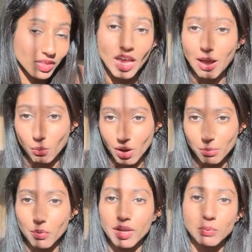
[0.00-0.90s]
at one
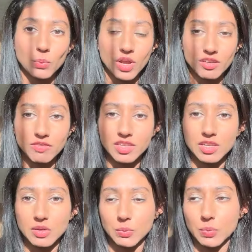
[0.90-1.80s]
point one of
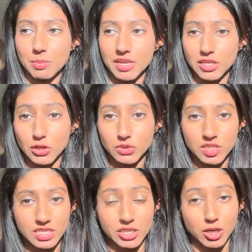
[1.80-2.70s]
the women goes to
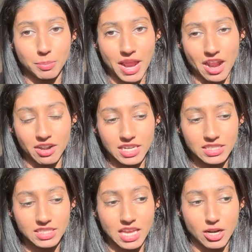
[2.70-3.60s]
see her
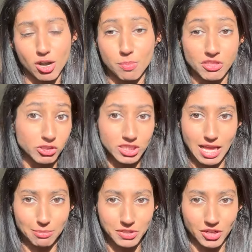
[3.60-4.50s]
parents and her mother
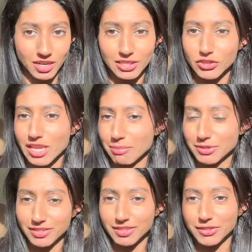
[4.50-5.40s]
slaps her. It just
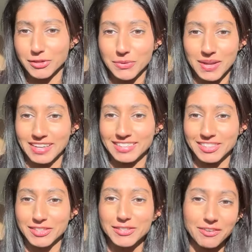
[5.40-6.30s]
happens so quick,
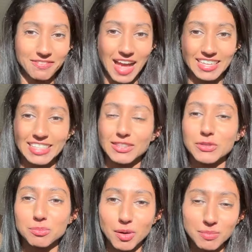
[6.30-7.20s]
just so fast. And
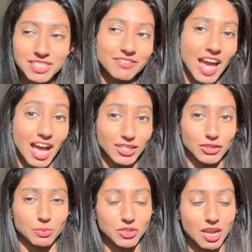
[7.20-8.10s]
those moments of
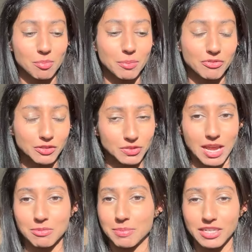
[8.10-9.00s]
action, which come up a few
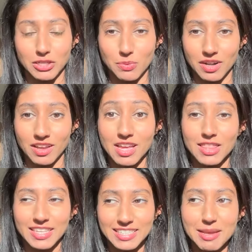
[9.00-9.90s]
times, but I don't wanna,
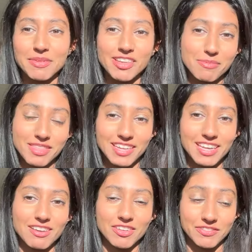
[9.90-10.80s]
the example that I'm thinking
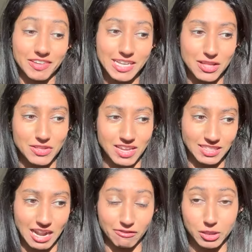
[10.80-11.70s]
of, if I tell you that's
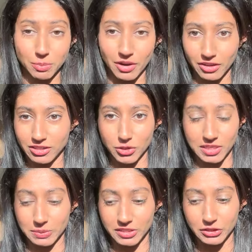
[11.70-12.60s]
kind of a spoiler, so I
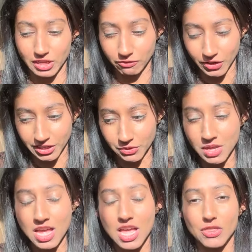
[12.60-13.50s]
don't wanna do that for you.
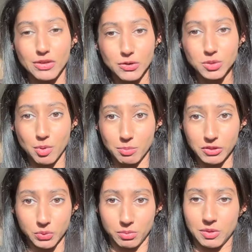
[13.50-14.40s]
Those
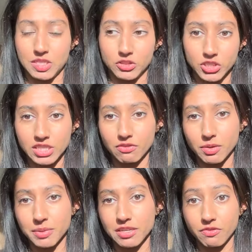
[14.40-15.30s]
moments were the most interesting for
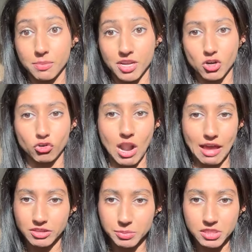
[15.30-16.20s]
me from a
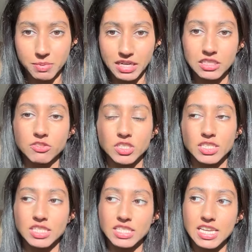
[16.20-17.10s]
craft perspective, just to
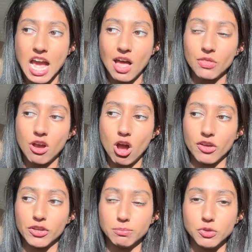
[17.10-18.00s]
see how the
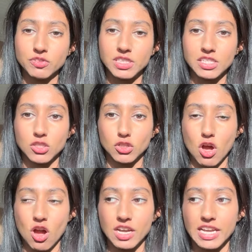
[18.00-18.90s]
author moves things
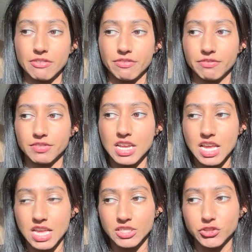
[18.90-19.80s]
along and
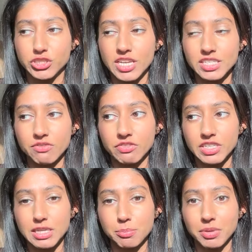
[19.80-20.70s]
doesn't
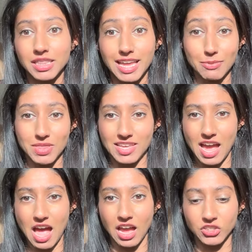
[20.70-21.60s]
really play with the
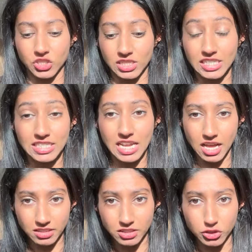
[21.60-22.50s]
action. He
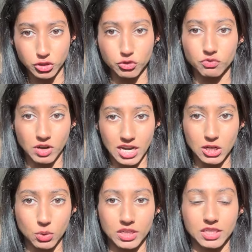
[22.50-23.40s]
tells it to you very
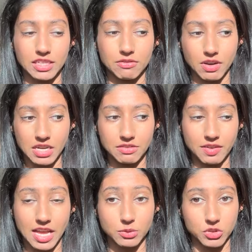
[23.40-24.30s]
quickly, very
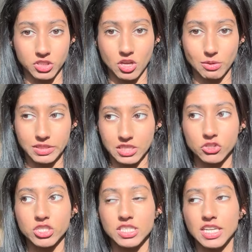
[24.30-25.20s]
fast, which I thought was
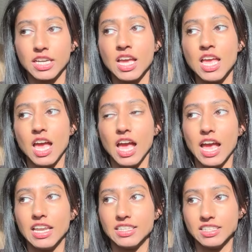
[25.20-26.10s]
interesting.
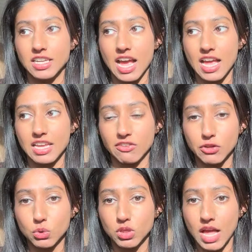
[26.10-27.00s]
And if
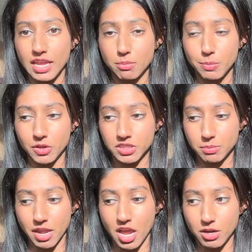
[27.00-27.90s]
you like books
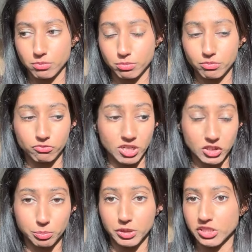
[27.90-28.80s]
about
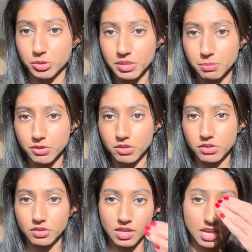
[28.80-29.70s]
rich British
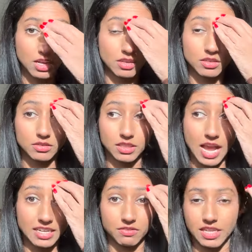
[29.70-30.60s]
people,
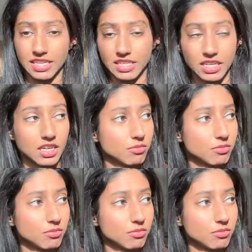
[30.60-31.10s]
kind of like